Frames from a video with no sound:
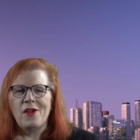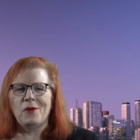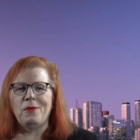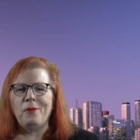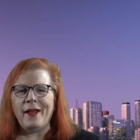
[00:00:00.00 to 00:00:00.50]

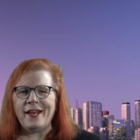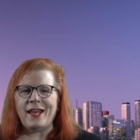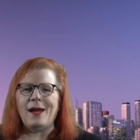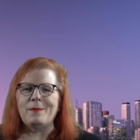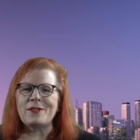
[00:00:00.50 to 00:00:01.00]
When it
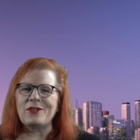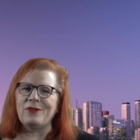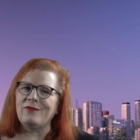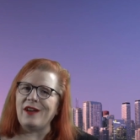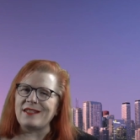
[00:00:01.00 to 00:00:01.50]
comes to
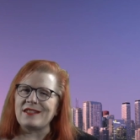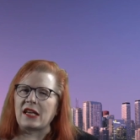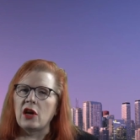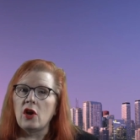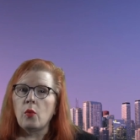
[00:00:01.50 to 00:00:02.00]

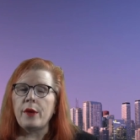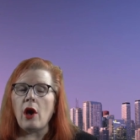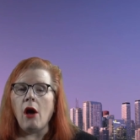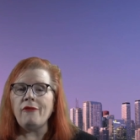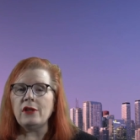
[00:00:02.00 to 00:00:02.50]
investing, we
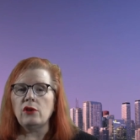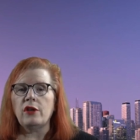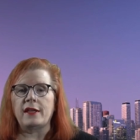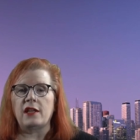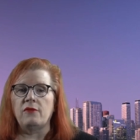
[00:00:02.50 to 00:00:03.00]
often look
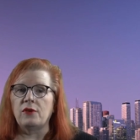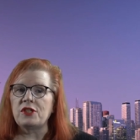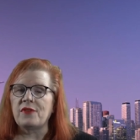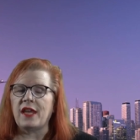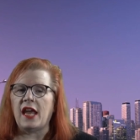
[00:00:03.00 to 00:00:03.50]
at
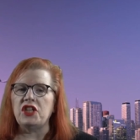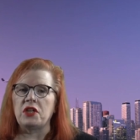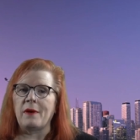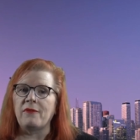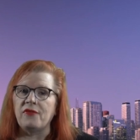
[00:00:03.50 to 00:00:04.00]

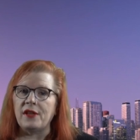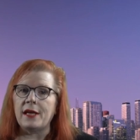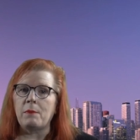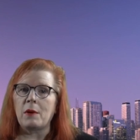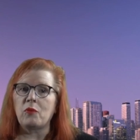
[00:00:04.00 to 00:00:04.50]
diversification by filling
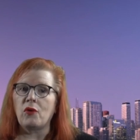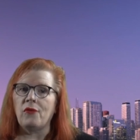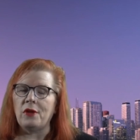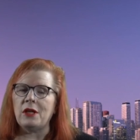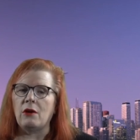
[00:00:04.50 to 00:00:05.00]
up our
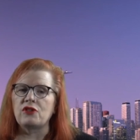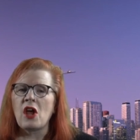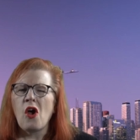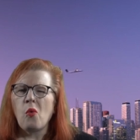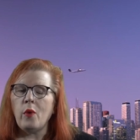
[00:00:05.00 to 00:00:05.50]
portfolios
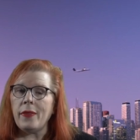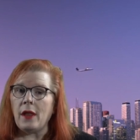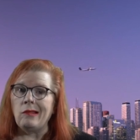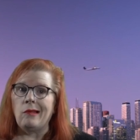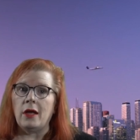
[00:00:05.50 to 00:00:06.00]
with a
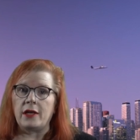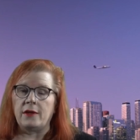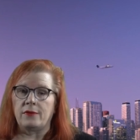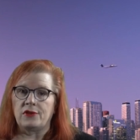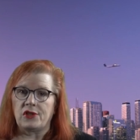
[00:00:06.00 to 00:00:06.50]
lot of
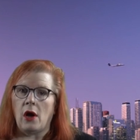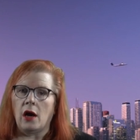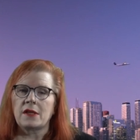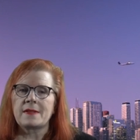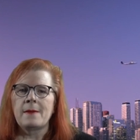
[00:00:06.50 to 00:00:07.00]
different
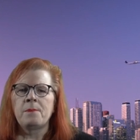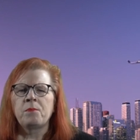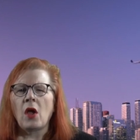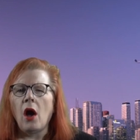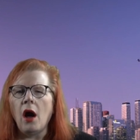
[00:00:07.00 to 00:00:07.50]
stocks.
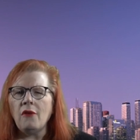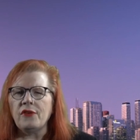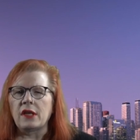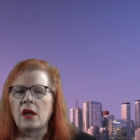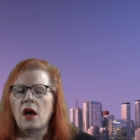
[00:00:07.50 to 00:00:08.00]

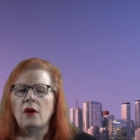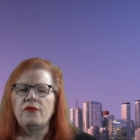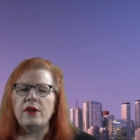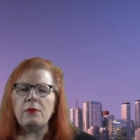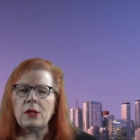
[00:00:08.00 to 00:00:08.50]
Often, a
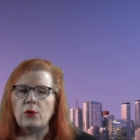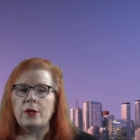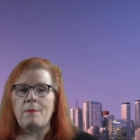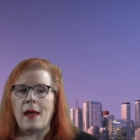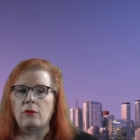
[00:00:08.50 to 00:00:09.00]
very good
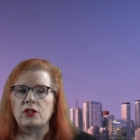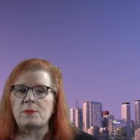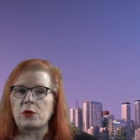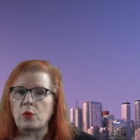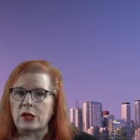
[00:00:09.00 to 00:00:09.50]
amount is
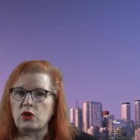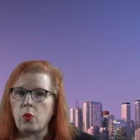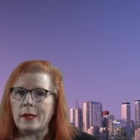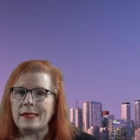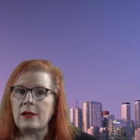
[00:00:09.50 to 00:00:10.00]
between
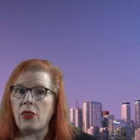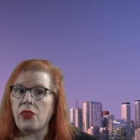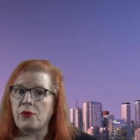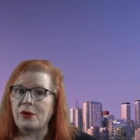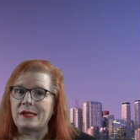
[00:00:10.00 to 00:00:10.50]
20 to
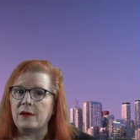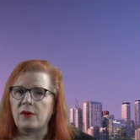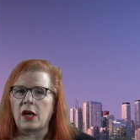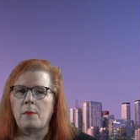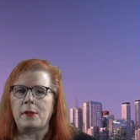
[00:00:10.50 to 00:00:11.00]
30
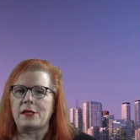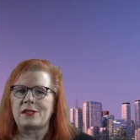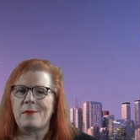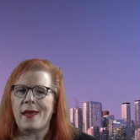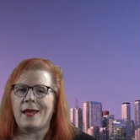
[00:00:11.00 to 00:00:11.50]
different companies
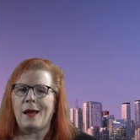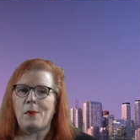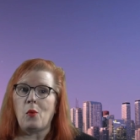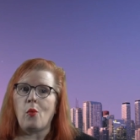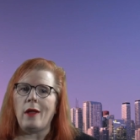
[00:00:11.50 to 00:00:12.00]
to make up
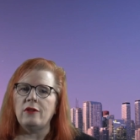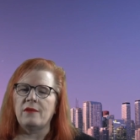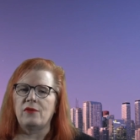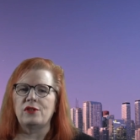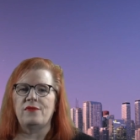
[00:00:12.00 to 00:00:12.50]
a
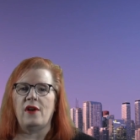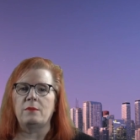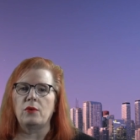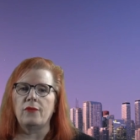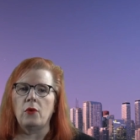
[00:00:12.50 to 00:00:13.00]
well-diversified
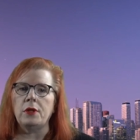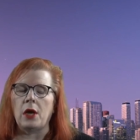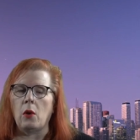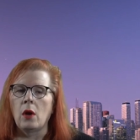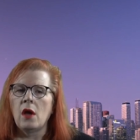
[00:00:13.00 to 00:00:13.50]
portfolio.